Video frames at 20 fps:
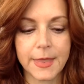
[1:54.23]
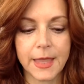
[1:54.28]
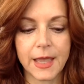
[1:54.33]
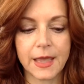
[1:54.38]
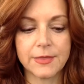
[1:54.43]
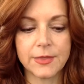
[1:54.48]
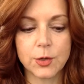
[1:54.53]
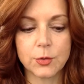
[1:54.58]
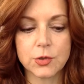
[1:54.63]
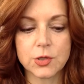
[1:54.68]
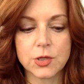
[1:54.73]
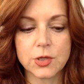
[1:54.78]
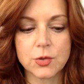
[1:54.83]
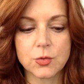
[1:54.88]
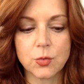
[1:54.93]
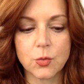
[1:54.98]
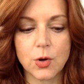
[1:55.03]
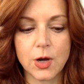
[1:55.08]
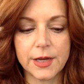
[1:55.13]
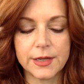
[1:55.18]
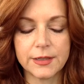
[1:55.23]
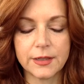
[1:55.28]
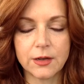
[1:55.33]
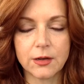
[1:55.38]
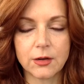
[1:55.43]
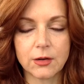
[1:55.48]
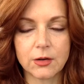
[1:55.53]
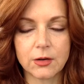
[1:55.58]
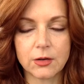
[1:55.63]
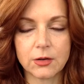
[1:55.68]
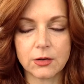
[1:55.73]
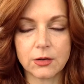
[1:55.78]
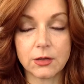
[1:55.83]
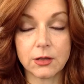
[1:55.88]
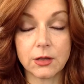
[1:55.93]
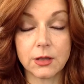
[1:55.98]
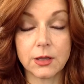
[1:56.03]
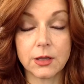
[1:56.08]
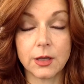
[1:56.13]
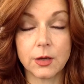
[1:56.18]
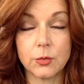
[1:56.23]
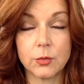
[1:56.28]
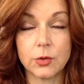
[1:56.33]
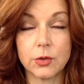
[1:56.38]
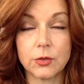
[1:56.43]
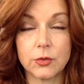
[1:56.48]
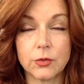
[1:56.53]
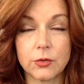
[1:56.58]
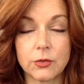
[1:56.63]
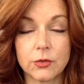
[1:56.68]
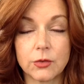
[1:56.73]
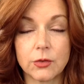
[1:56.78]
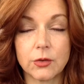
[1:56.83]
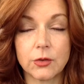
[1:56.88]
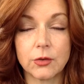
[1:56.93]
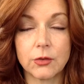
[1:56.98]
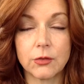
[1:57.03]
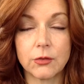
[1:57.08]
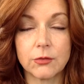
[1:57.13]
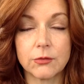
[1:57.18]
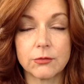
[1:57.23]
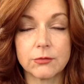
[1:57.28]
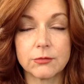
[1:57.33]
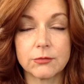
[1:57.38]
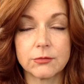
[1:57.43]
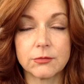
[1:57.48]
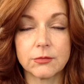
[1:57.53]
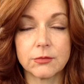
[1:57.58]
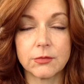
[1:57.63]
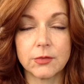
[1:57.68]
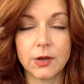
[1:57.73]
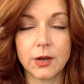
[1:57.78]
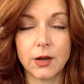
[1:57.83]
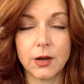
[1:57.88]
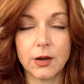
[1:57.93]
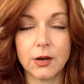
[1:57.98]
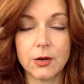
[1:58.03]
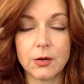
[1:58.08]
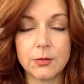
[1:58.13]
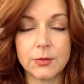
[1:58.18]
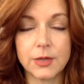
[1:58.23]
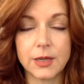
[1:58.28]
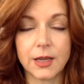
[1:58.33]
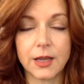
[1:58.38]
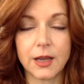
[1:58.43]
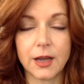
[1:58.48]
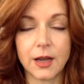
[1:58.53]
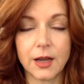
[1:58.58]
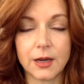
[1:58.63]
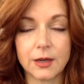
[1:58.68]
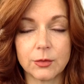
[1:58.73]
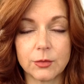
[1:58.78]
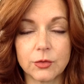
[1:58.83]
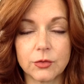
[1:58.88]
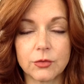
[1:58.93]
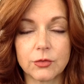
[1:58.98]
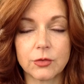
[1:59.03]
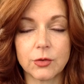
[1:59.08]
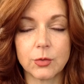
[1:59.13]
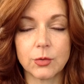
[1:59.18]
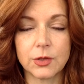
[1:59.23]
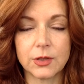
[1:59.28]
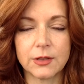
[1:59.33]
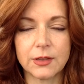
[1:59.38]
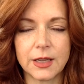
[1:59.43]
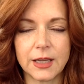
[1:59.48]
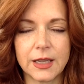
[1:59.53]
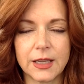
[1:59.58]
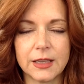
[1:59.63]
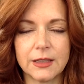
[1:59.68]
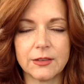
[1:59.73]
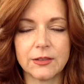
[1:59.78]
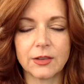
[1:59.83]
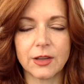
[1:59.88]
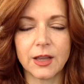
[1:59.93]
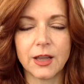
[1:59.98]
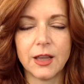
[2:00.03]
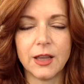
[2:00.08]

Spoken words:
And there was this one girl that was, oh my God, it was so intense.